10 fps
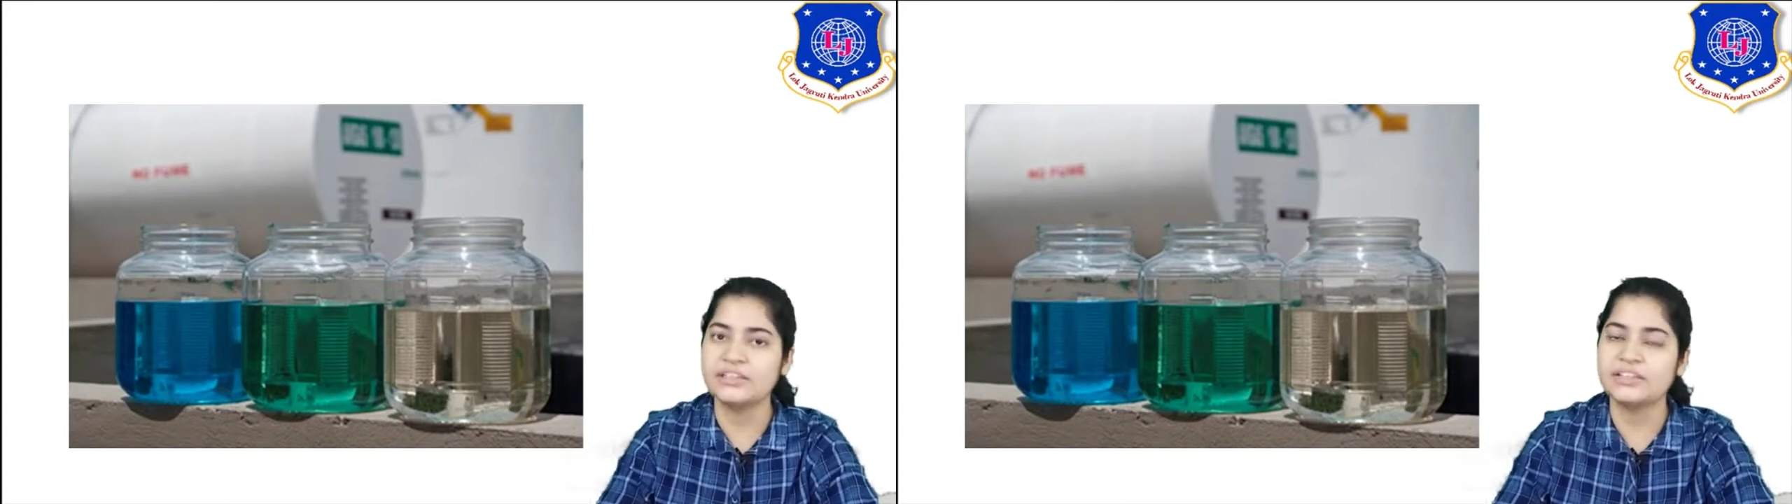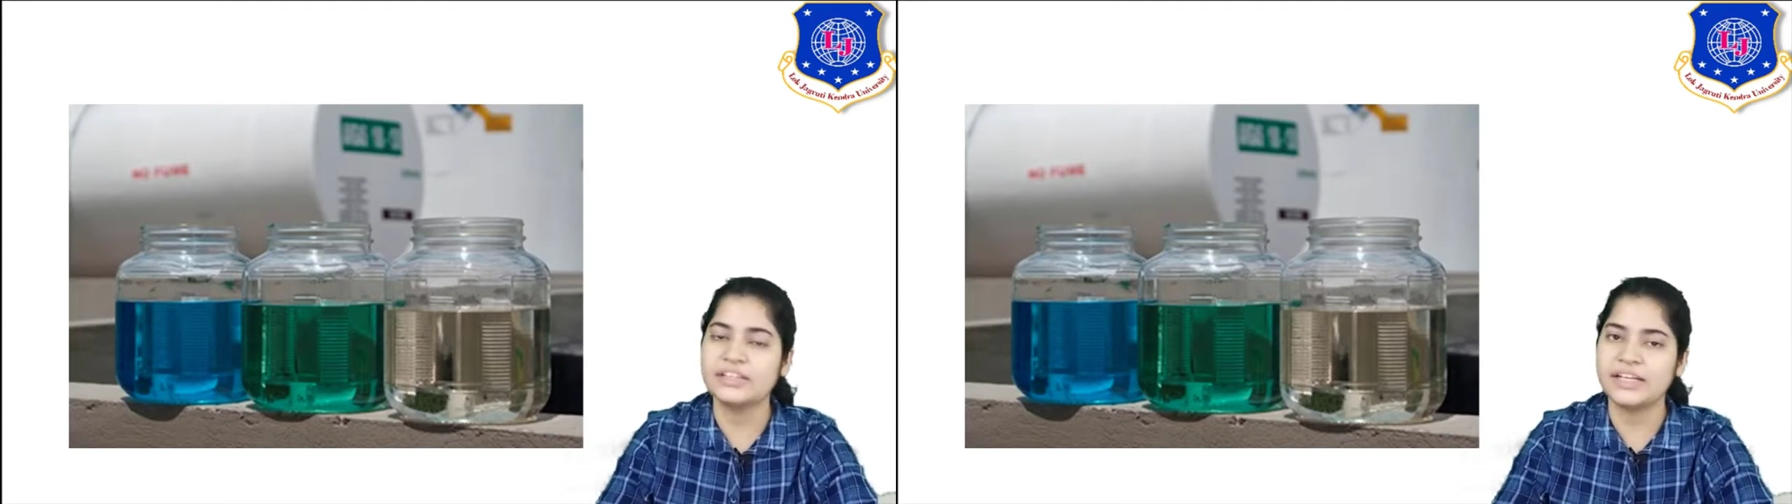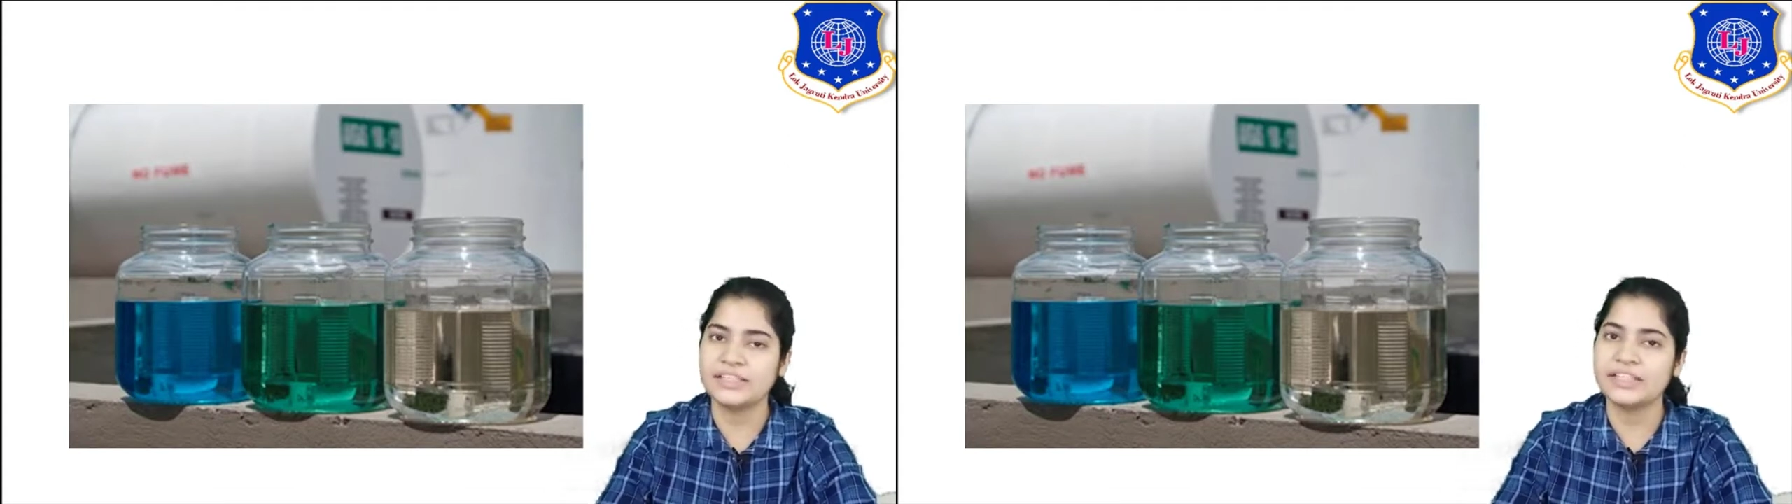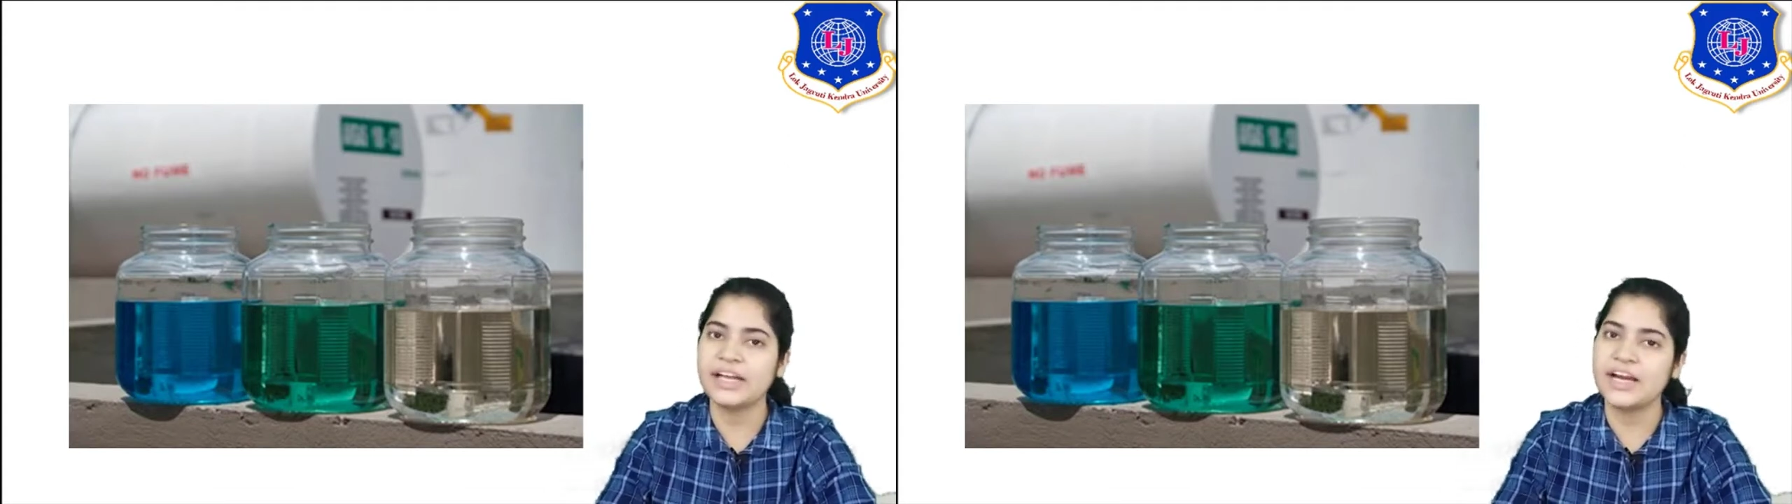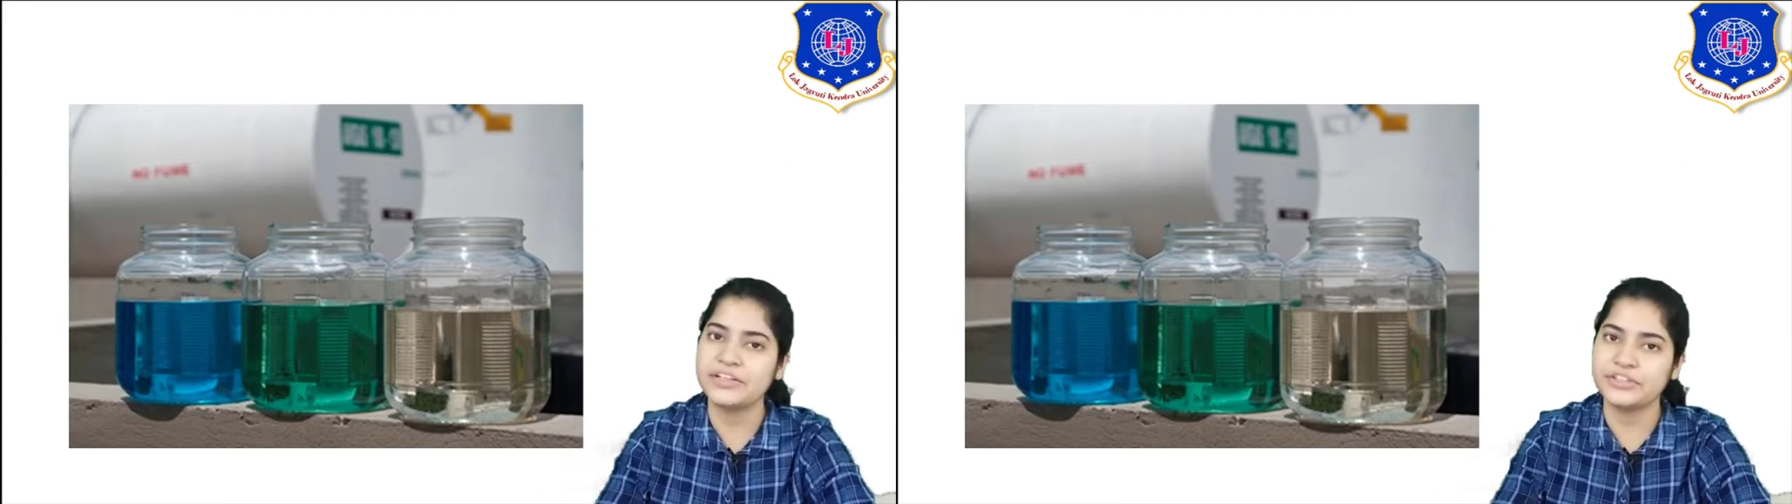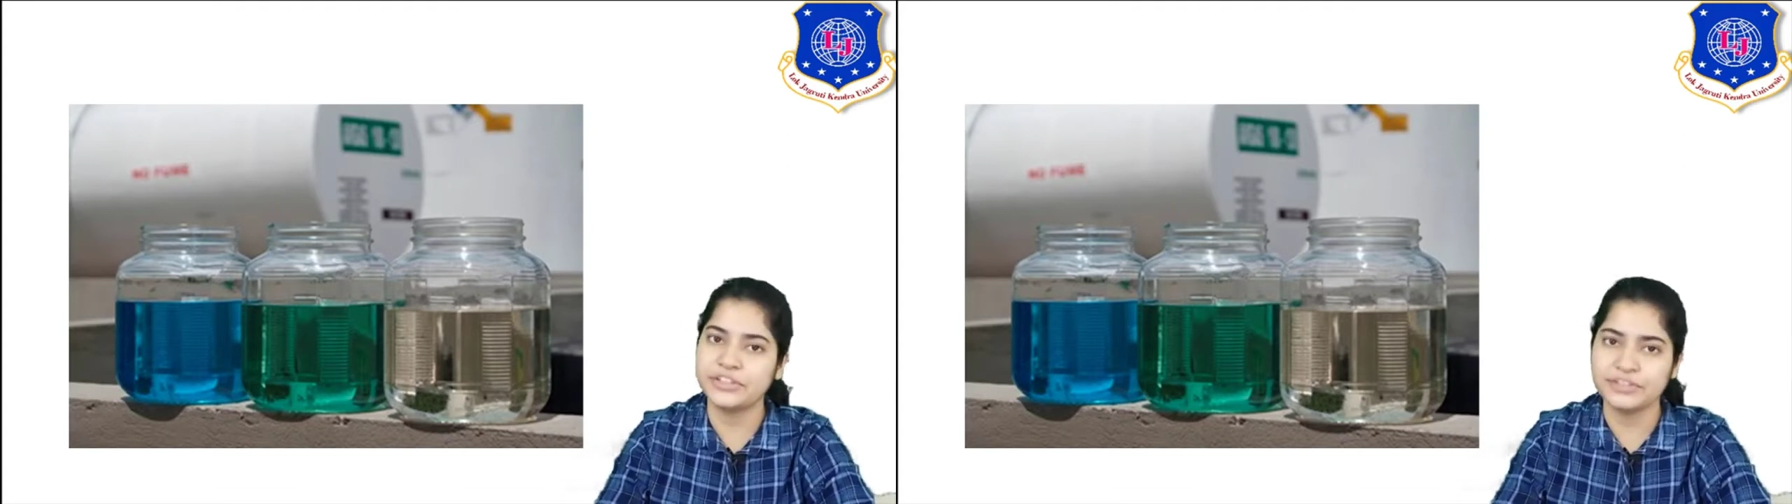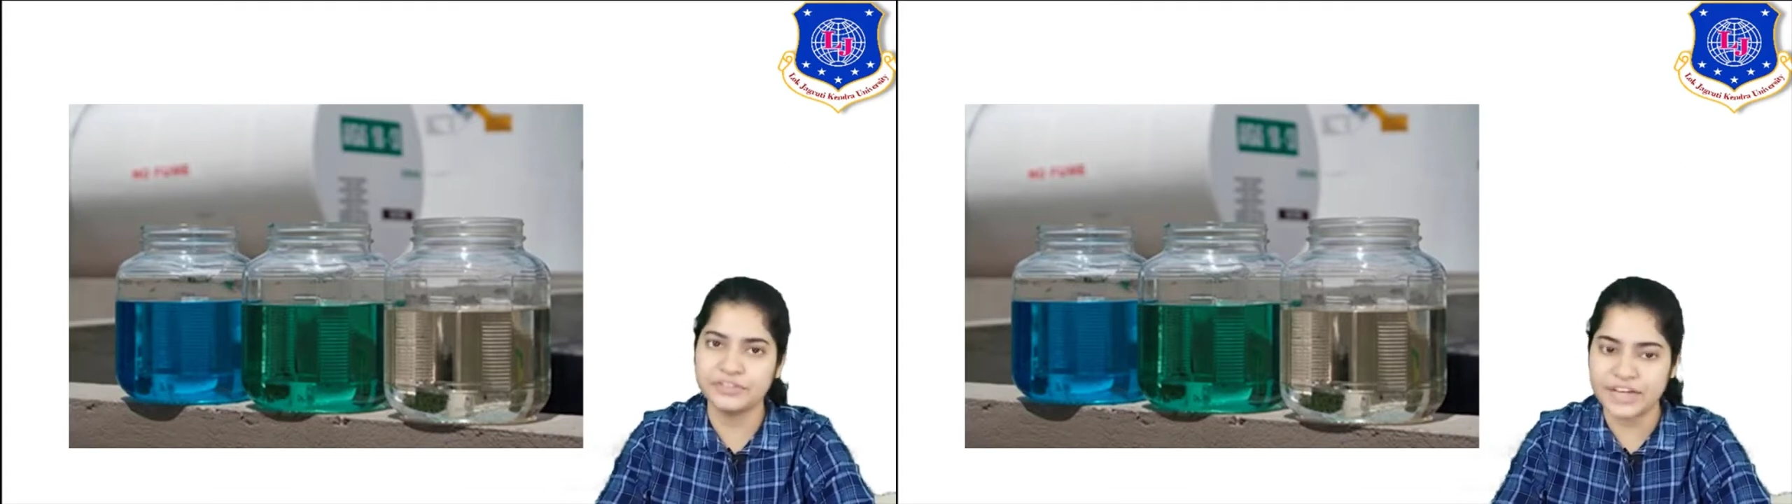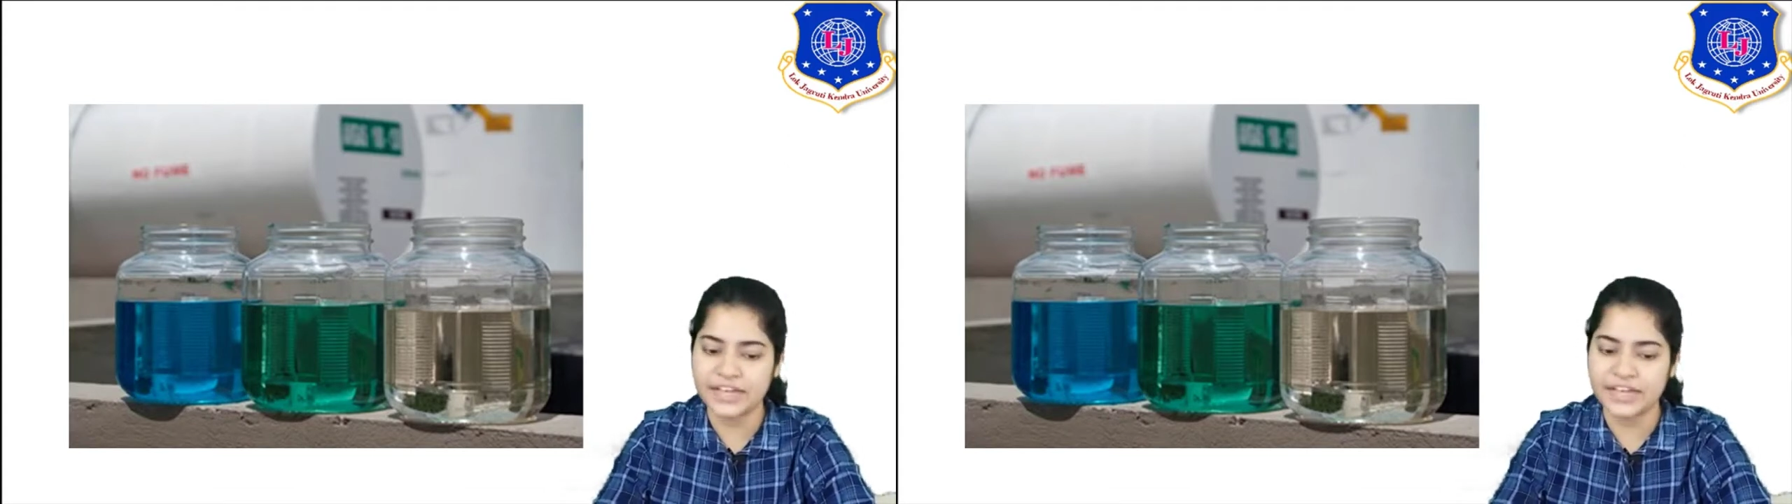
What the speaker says: That is the addition of dyes.